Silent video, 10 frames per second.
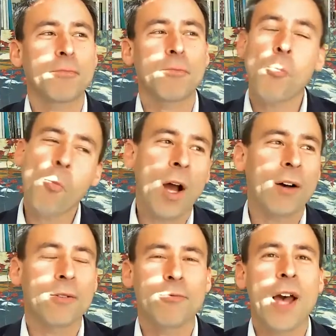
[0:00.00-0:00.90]

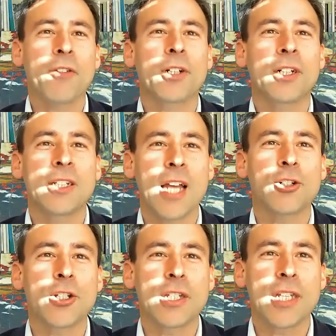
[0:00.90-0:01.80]
well, rather
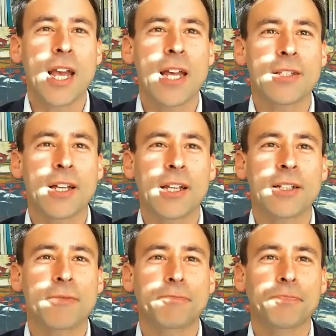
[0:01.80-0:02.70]
contentious dance, I guess.